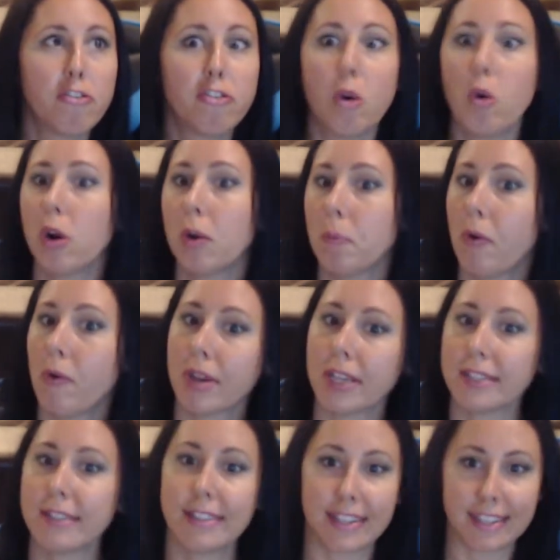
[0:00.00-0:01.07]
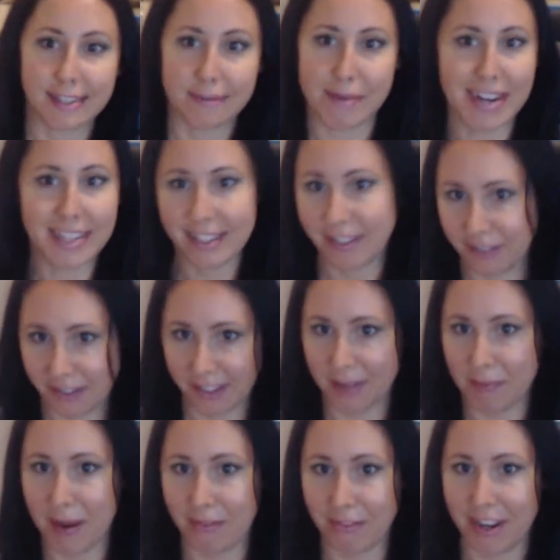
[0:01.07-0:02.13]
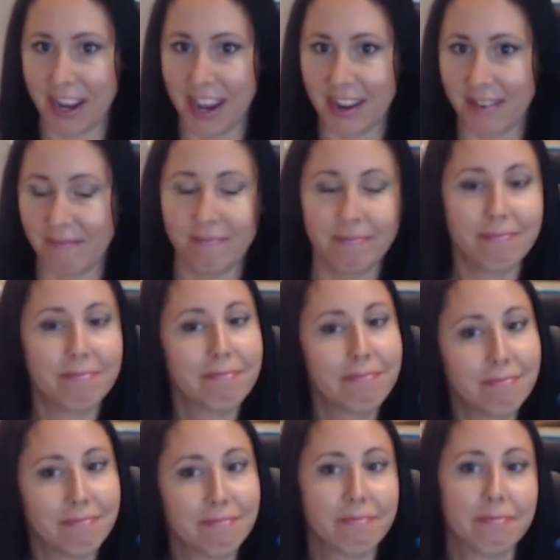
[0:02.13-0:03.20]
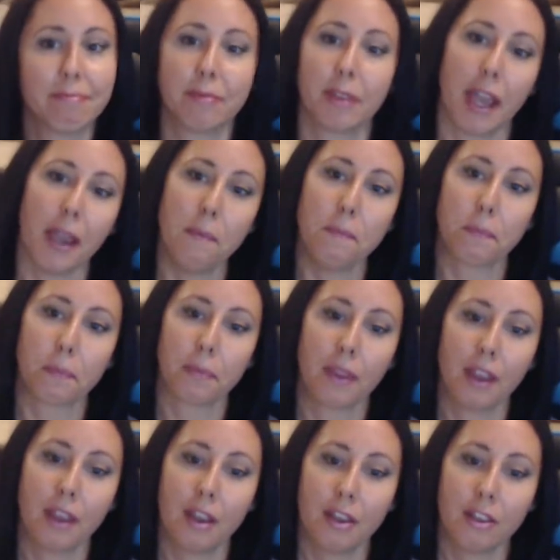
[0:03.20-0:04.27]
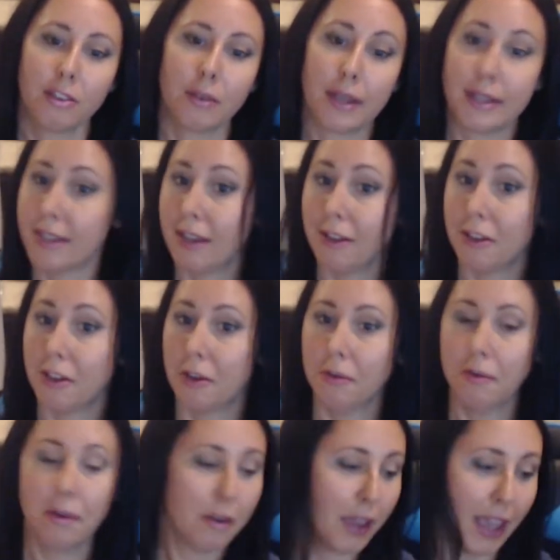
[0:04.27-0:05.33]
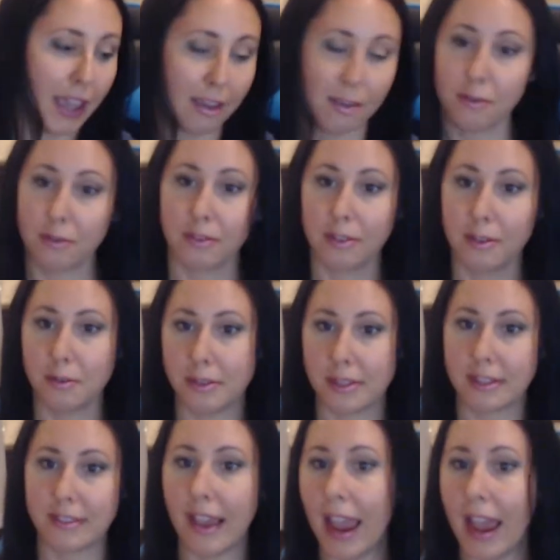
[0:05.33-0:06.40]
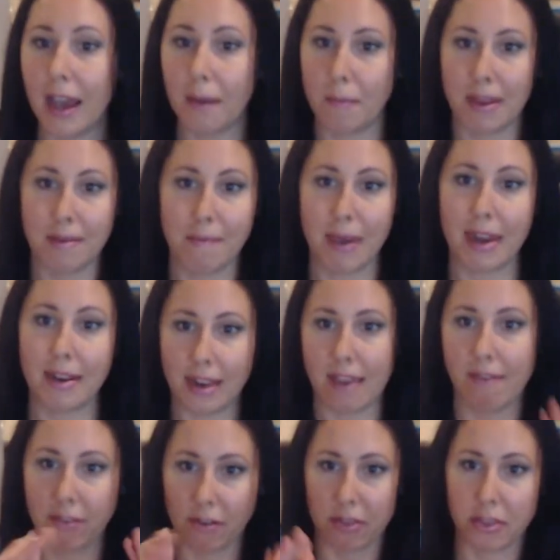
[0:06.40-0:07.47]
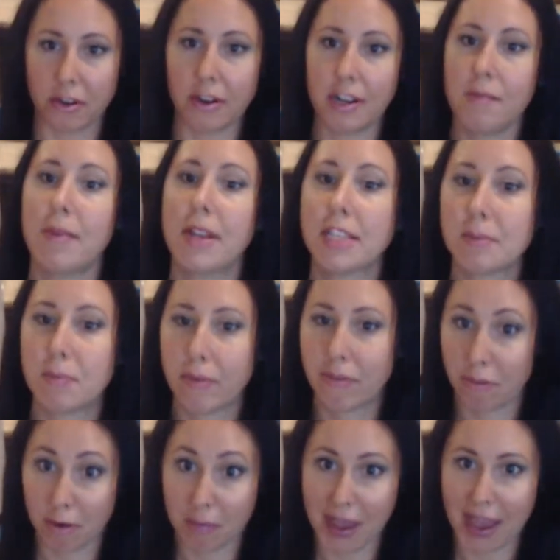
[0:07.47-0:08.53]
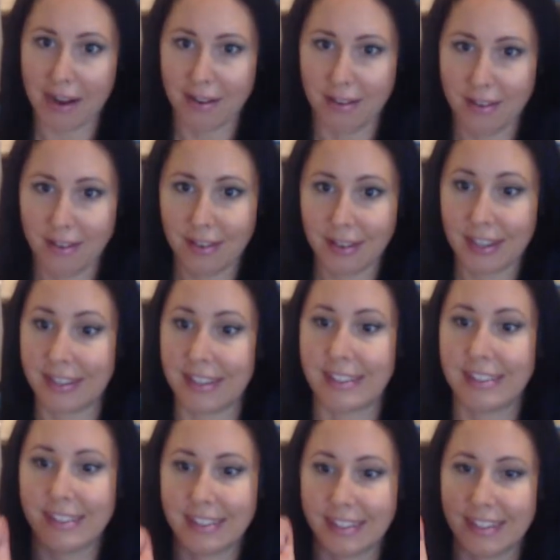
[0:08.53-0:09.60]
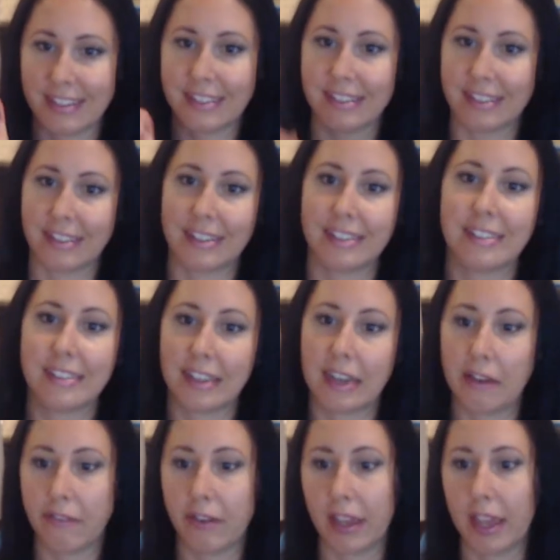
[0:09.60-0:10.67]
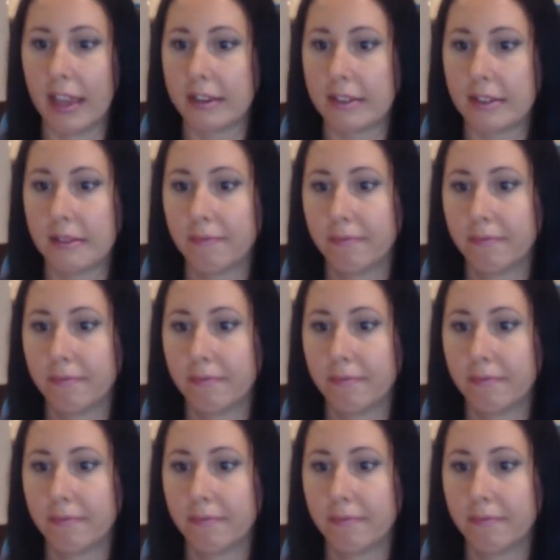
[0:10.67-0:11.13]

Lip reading: 4.6 minutes of sleep every night. Okay? So I tell you, okay, use this app and meditate for 30 minutes before bed because it's statistically significant.